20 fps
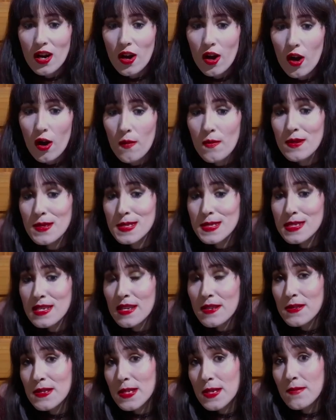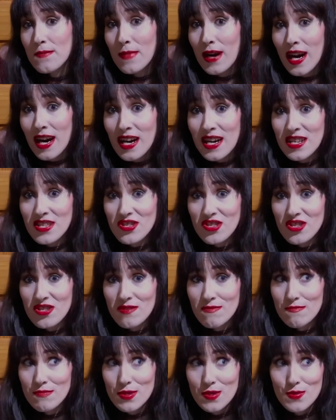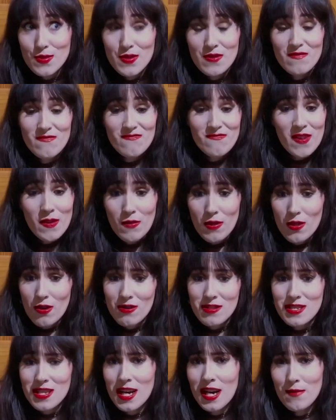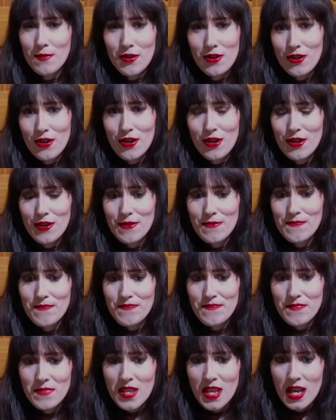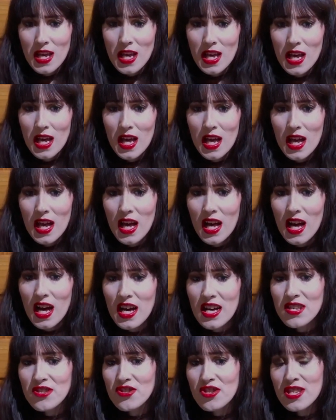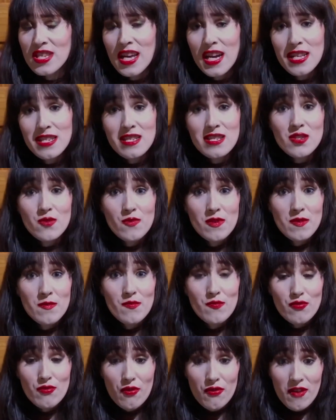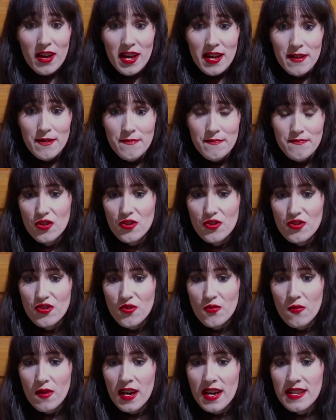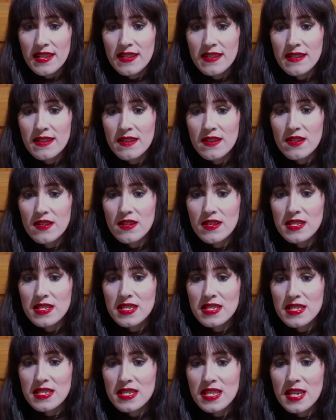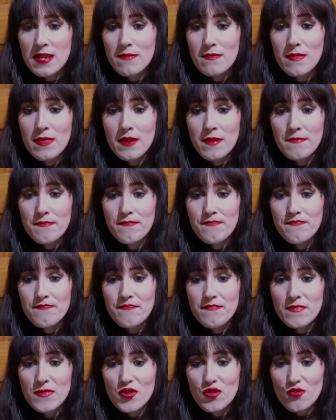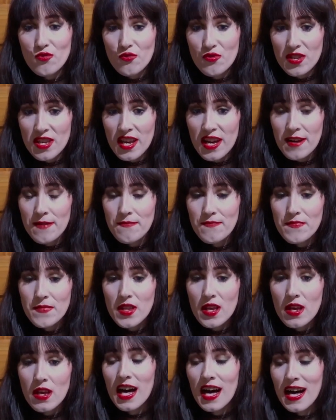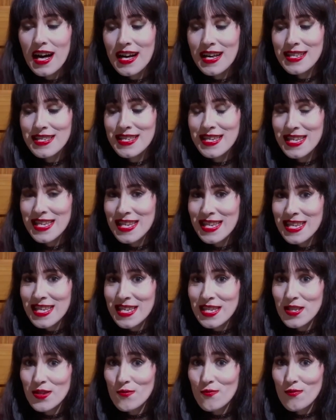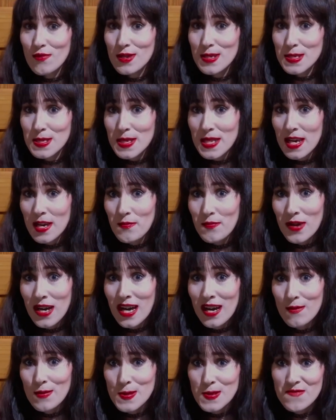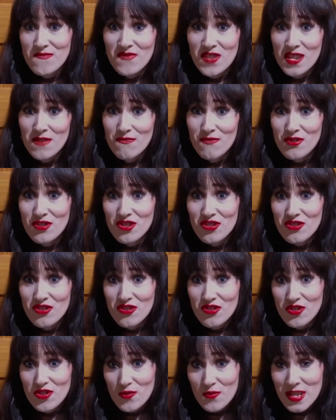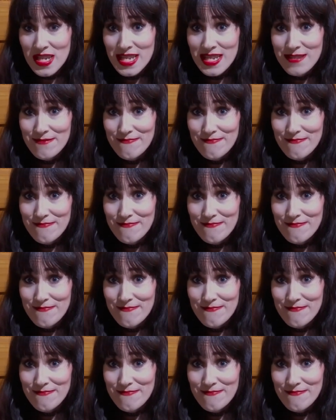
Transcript: on the 6th of March so it was a very long time ago. And she had a twin brother, Duran Tim Jr. And he was their parents' favourite twin.